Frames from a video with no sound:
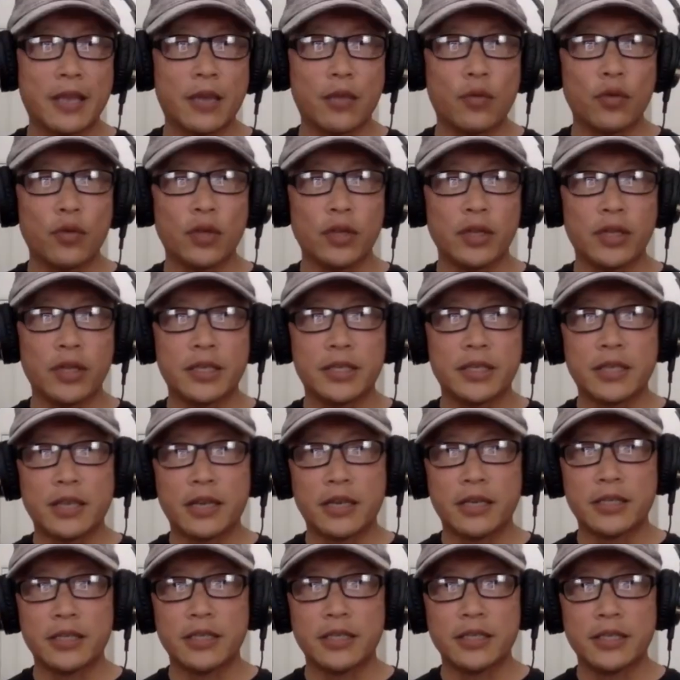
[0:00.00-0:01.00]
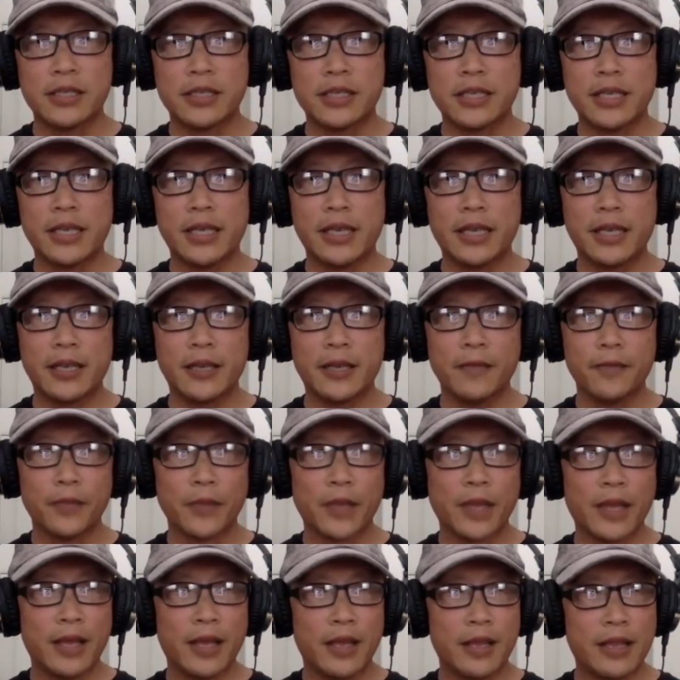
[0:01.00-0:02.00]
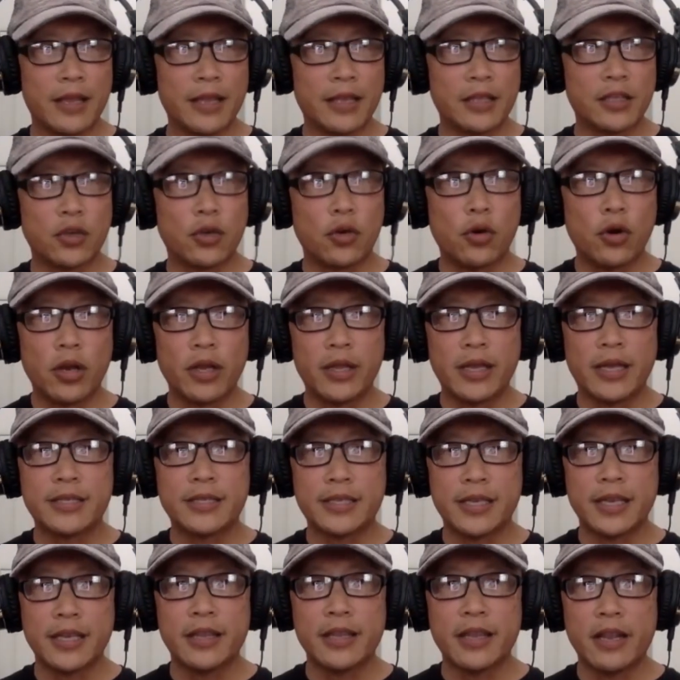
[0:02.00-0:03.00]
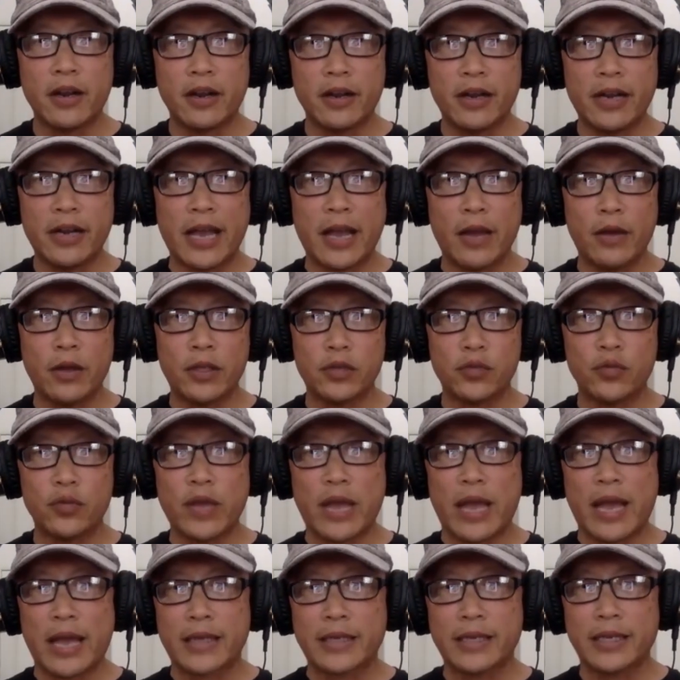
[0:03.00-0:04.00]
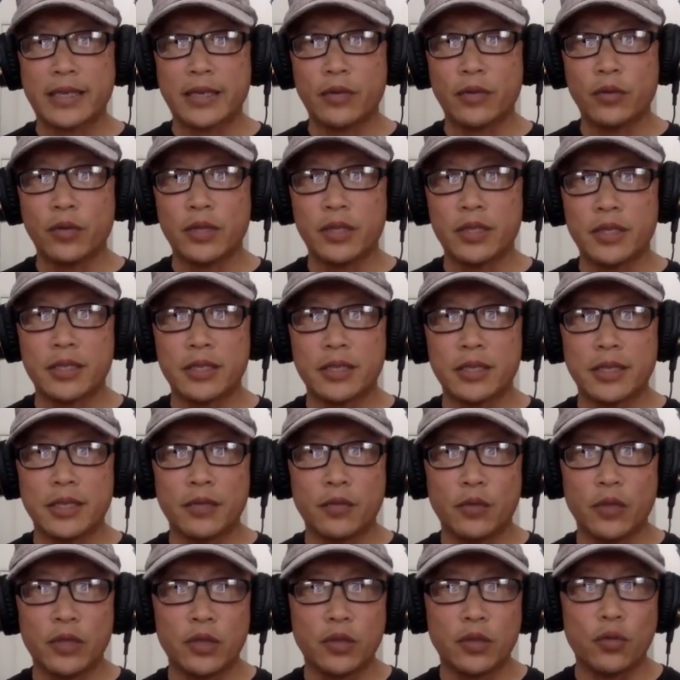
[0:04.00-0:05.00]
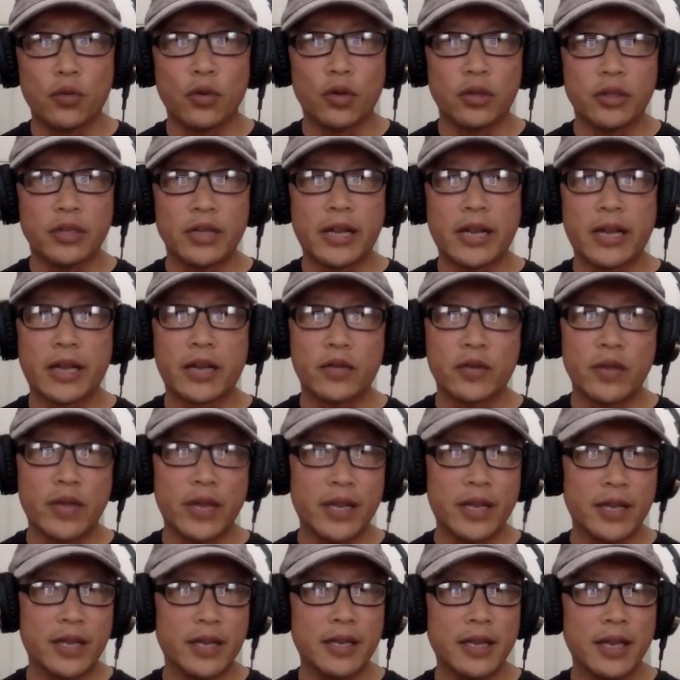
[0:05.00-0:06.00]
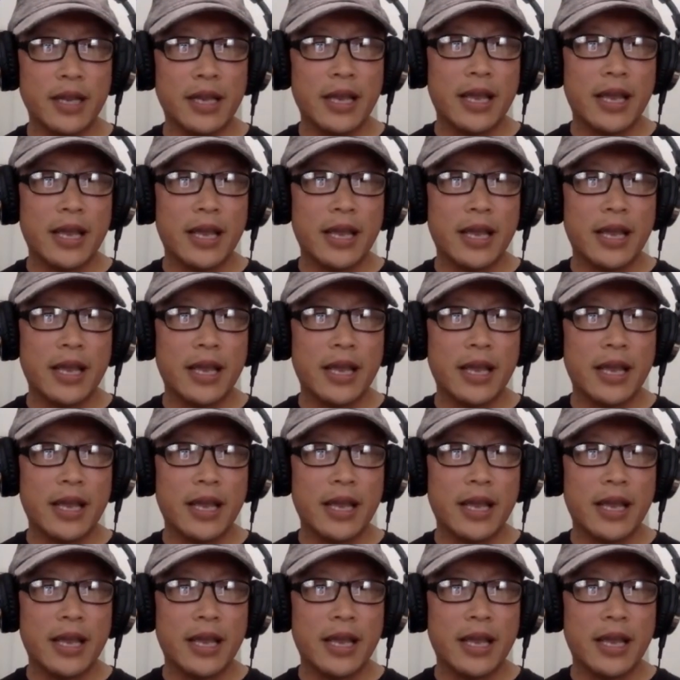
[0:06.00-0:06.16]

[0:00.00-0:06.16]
they really start to see the toy that's in there and how it's reacting with the with the world that I created